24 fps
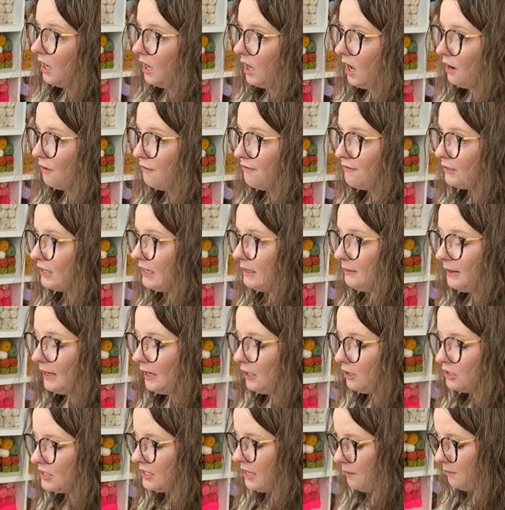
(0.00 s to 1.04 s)
a
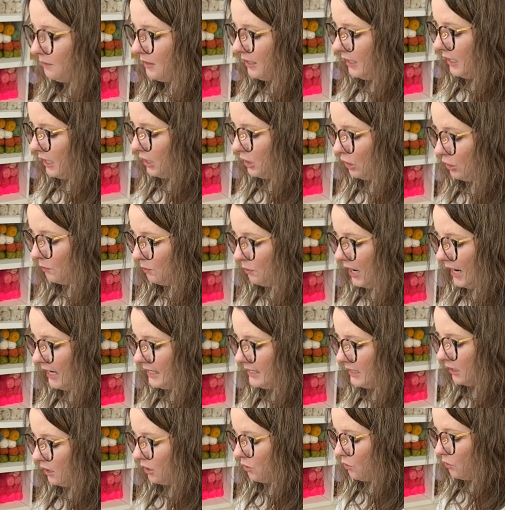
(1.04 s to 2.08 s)
freebie or something and you're
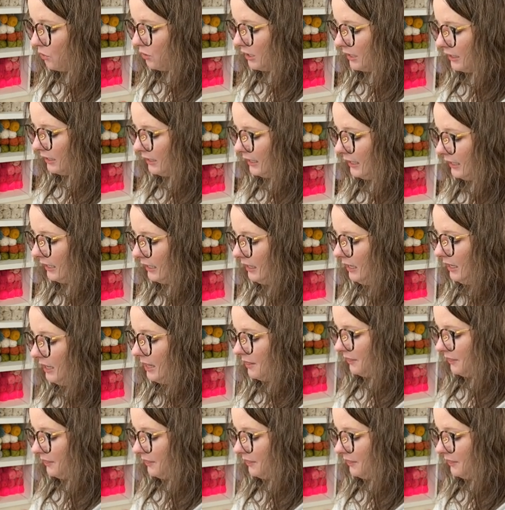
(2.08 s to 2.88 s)
pricing accordingly,